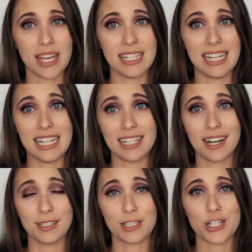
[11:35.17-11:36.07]
Knitty and
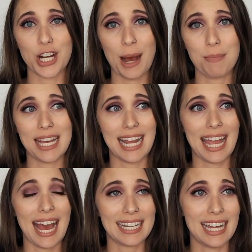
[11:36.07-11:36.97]
Color shop and I
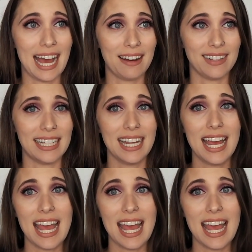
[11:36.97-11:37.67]
had to have it